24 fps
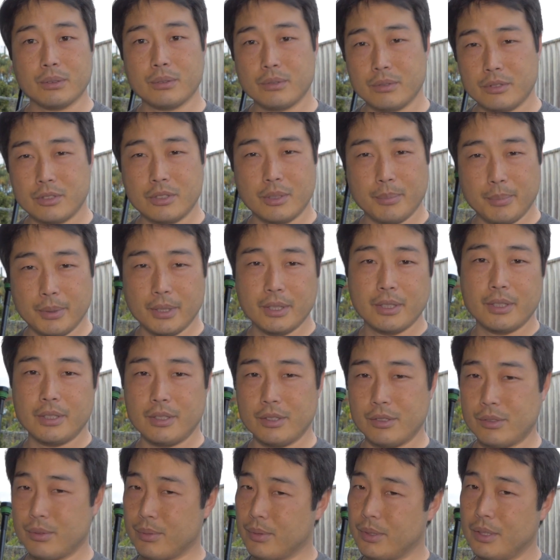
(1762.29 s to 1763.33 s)
stability
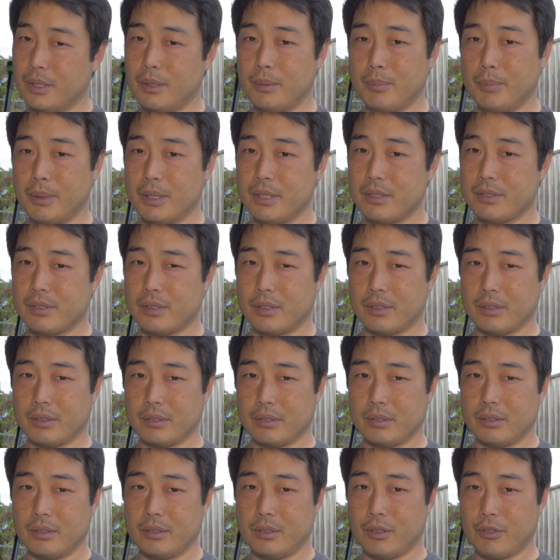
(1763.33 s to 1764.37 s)
is really based
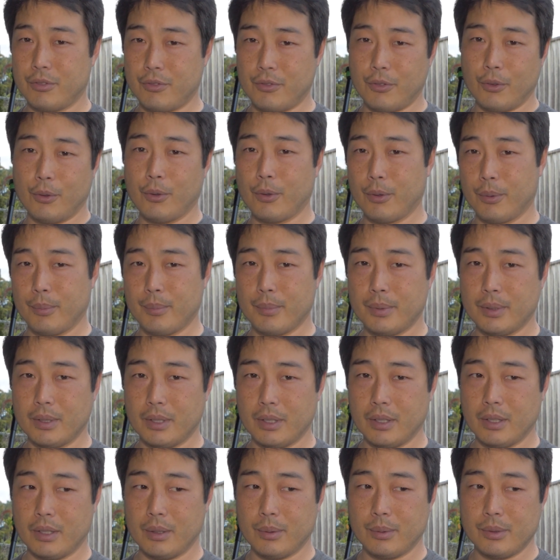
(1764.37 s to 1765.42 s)
on your form,
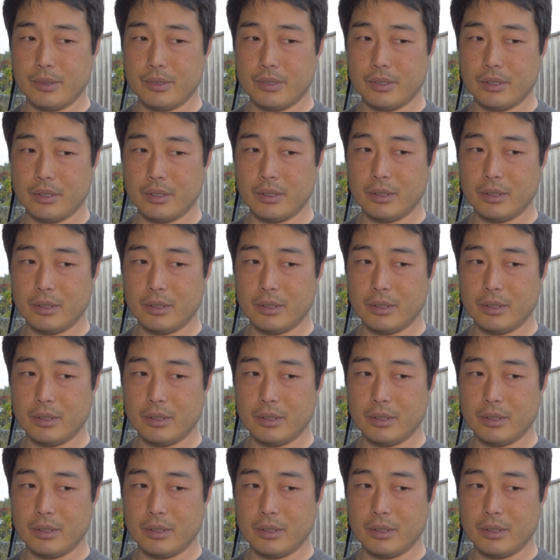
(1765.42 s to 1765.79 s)
I would say.